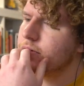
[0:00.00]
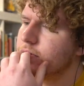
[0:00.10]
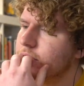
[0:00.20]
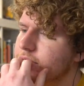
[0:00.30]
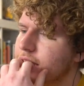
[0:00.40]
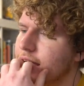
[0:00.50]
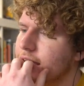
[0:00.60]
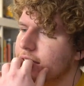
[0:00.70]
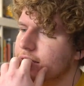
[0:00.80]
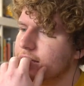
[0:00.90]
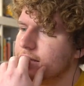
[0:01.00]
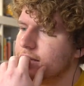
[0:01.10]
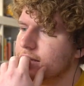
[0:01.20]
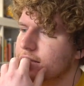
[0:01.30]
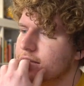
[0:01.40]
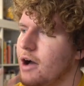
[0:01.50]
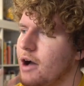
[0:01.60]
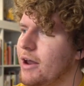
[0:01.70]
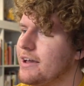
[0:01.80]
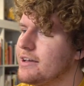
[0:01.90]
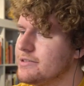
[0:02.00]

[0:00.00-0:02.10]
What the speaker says: What is that? Oh, like a